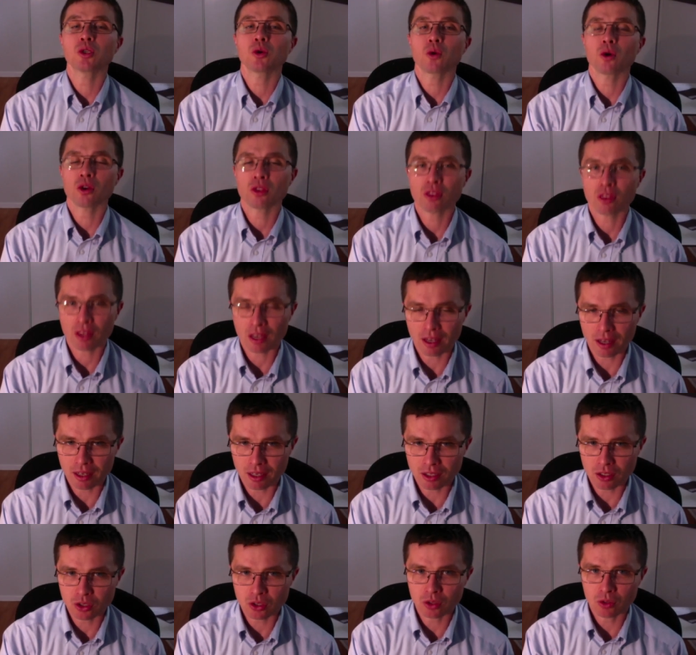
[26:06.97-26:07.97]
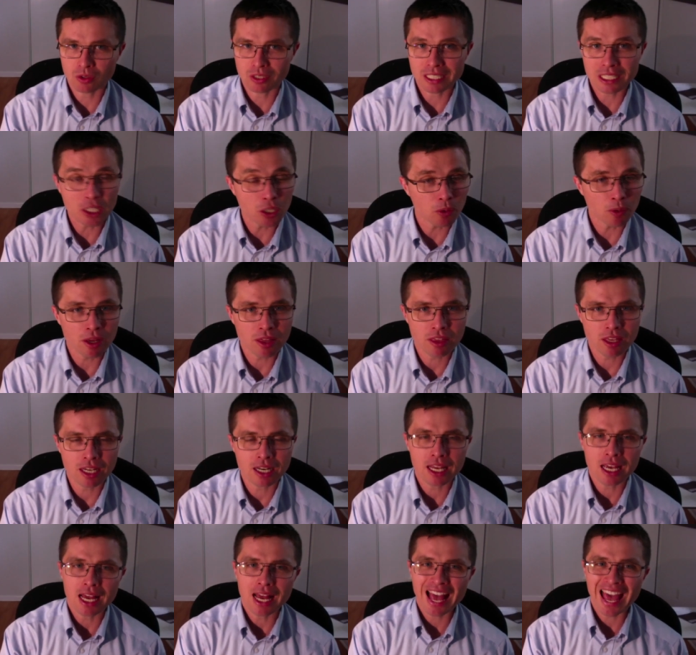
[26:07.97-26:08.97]
north to deal with
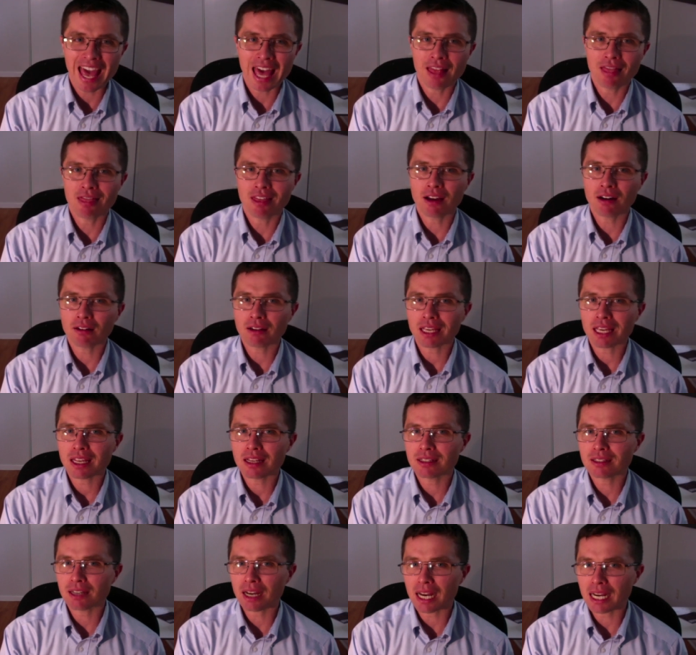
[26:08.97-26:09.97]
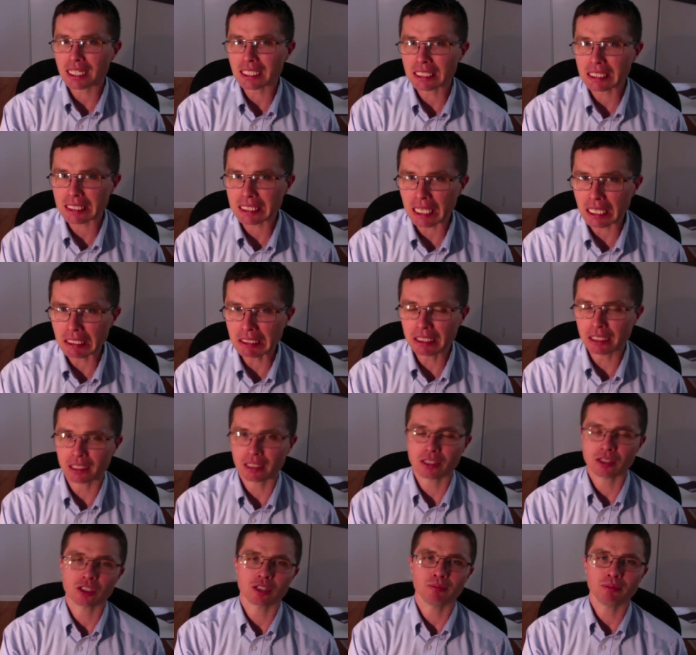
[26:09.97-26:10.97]
it. And there he dies
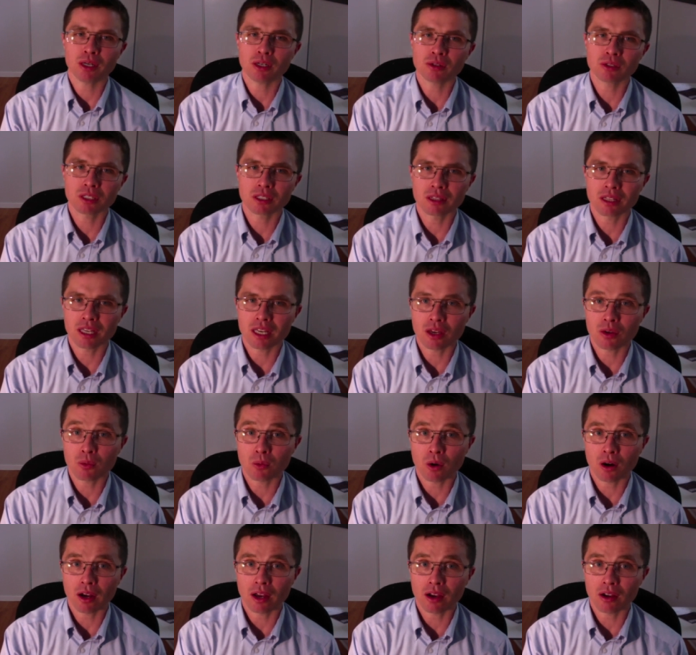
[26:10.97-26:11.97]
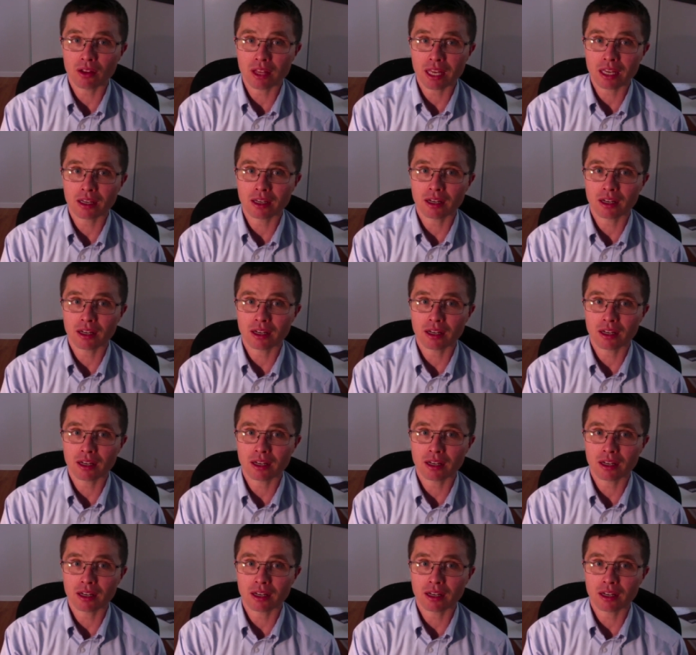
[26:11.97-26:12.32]
suddenly, supposedly while